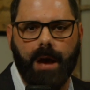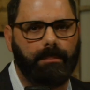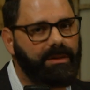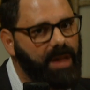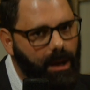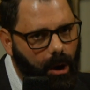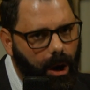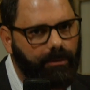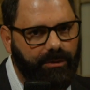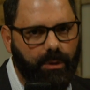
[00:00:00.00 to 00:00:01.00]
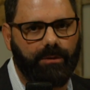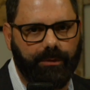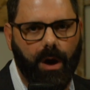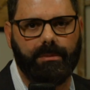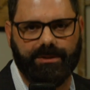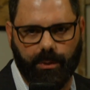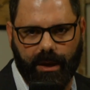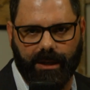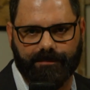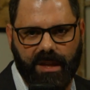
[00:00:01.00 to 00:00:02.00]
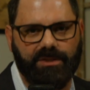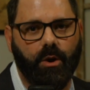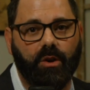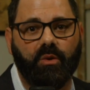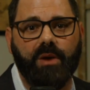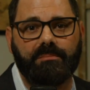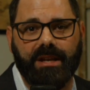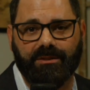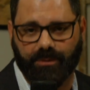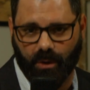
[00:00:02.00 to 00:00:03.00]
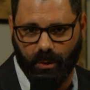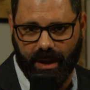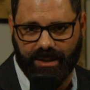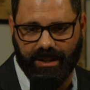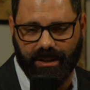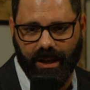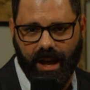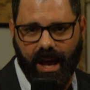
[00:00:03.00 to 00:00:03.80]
but they are few and far between. It's called a remnant for a reason.